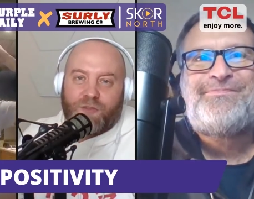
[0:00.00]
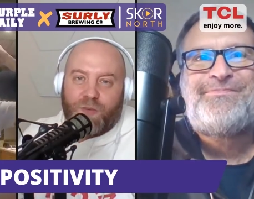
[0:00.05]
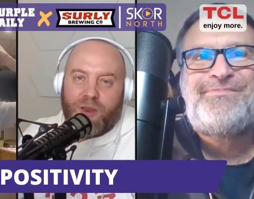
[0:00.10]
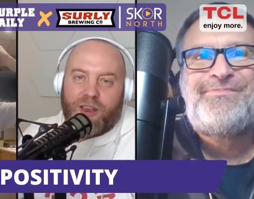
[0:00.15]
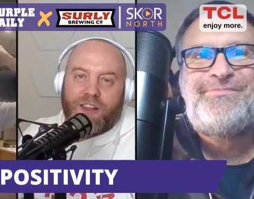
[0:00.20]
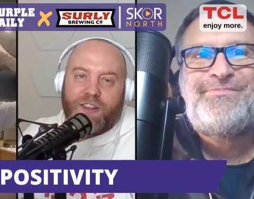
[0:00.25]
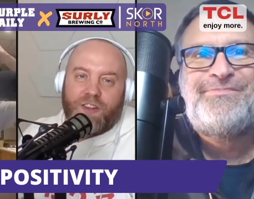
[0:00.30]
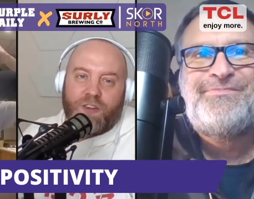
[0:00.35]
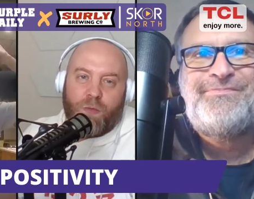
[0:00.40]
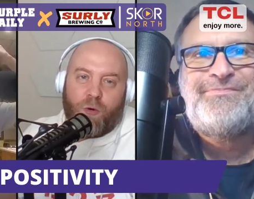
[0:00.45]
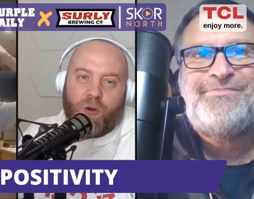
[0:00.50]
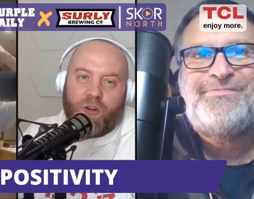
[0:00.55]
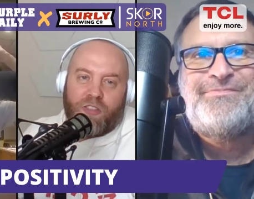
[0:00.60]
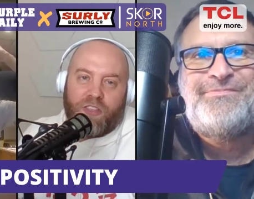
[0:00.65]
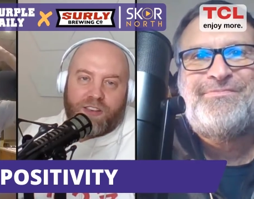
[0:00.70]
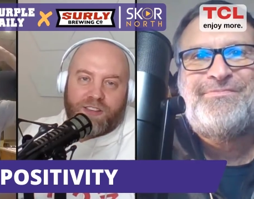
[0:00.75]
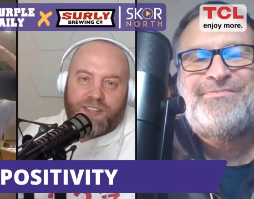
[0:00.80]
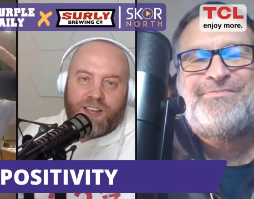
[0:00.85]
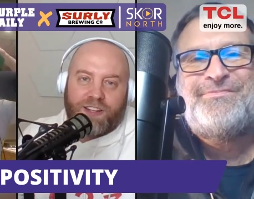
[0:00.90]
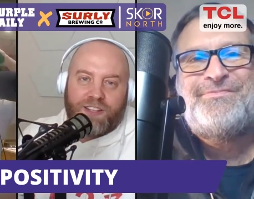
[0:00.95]
Speaker 1: We can do more of
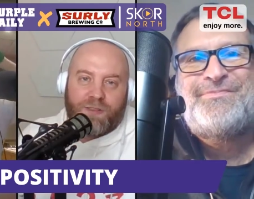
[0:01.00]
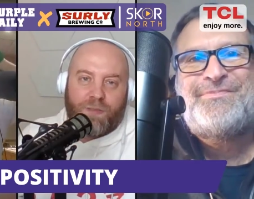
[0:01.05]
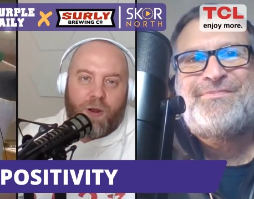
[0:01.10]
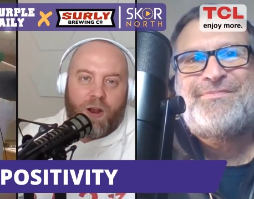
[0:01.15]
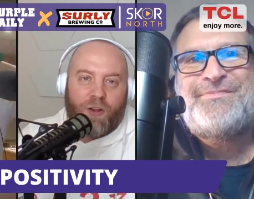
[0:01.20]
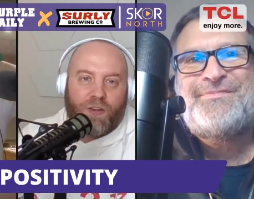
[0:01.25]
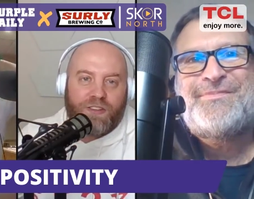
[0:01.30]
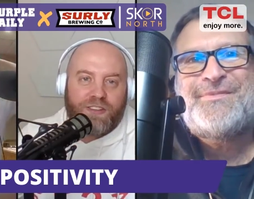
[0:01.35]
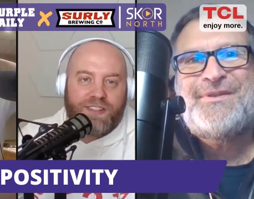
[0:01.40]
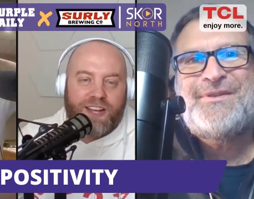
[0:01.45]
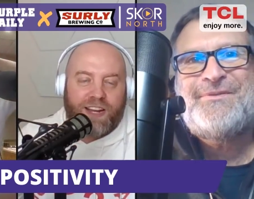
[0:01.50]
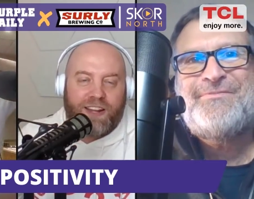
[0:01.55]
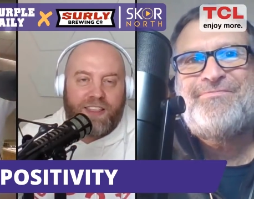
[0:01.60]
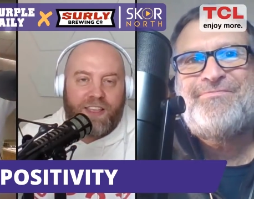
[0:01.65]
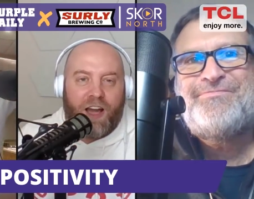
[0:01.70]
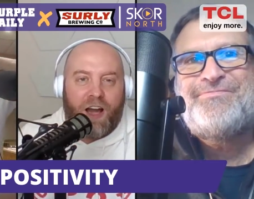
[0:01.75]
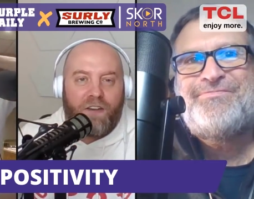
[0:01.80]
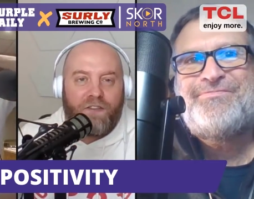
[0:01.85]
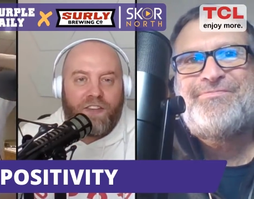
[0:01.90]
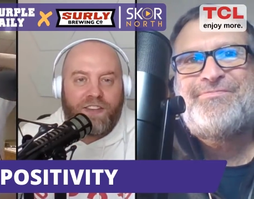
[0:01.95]
this on tomorrow's State of the
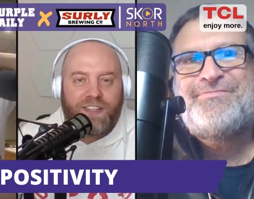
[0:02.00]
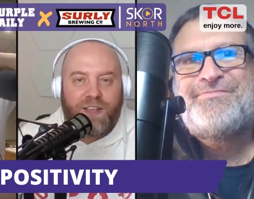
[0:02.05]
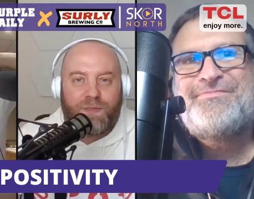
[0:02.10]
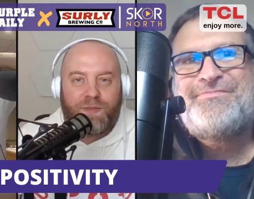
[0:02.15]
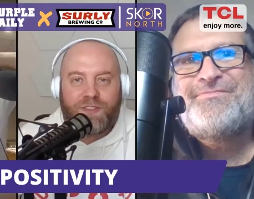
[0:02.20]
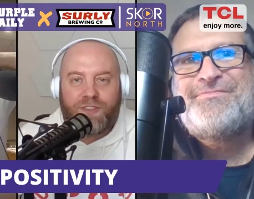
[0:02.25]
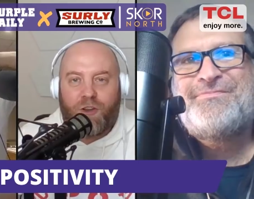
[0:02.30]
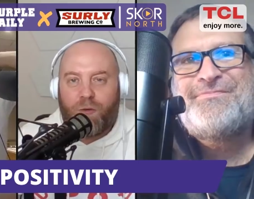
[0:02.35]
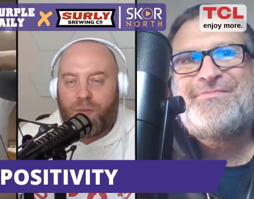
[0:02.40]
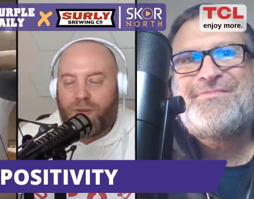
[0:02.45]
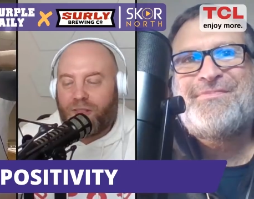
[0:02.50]
Offense episode,